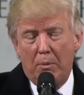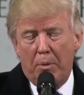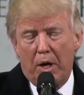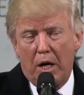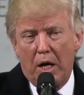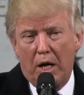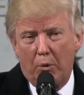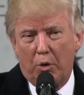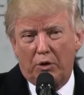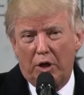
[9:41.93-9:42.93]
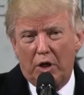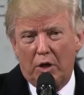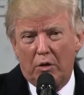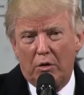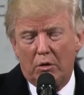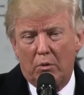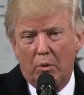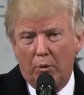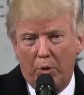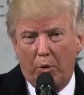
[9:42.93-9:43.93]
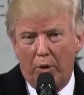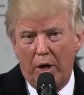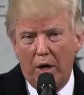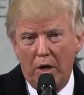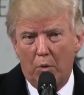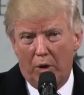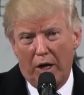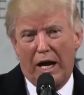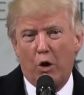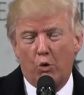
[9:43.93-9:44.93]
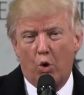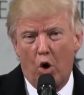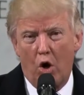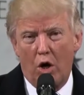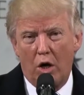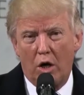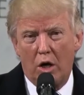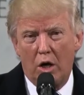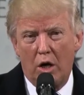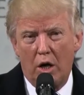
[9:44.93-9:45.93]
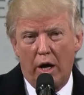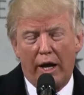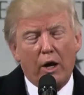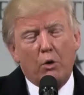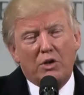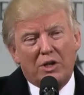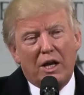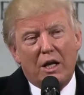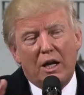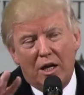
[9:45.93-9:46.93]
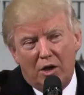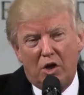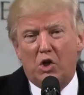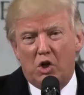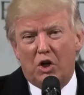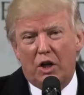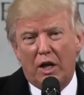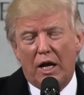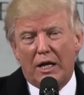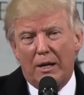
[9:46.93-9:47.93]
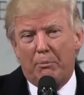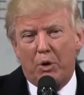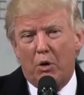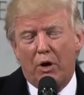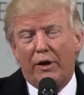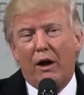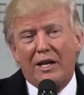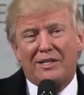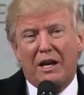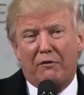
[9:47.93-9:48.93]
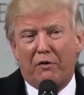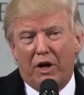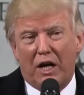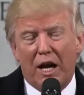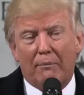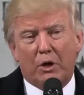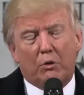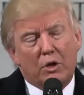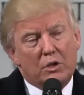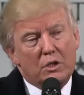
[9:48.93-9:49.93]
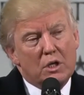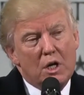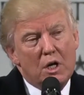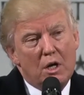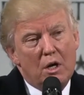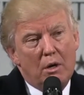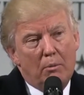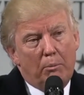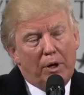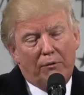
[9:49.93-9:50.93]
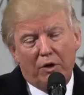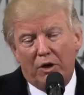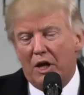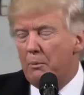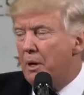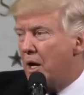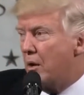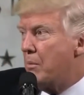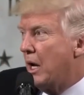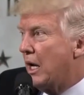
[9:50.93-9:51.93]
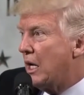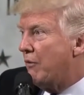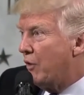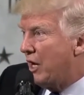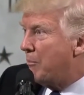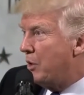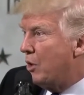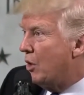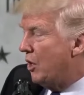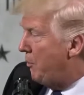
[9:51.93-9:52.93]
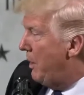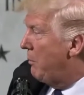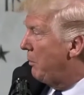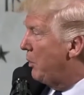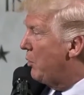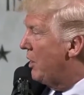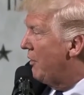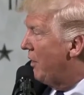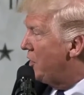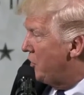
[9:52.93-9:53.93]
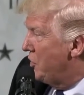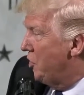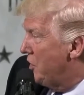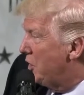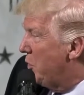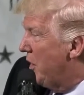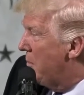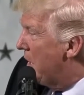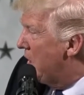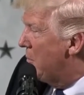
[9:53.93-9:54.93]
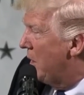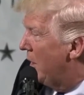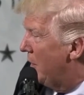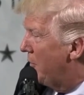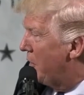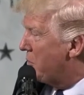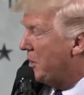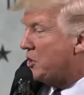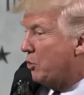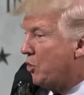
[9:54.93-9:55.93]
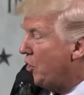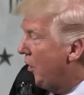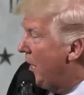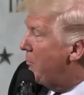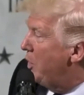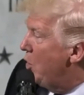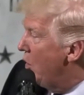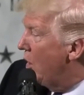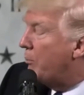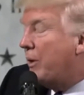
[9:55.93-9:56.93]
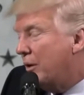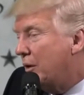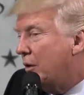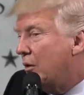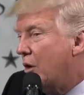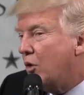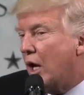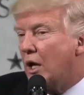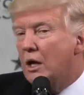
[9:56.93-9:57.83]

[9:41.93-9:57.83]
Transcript: But I will tell you, when we were in, we got out wrong. And I always said, in addition to that, keep the oil. Now, I said it for economic reasons. But if you think about it, Mike, if we kept the oil, you probably wouldn't have ISIS because that's where they made their money in the first place. So we should have kept the oil. But, okay.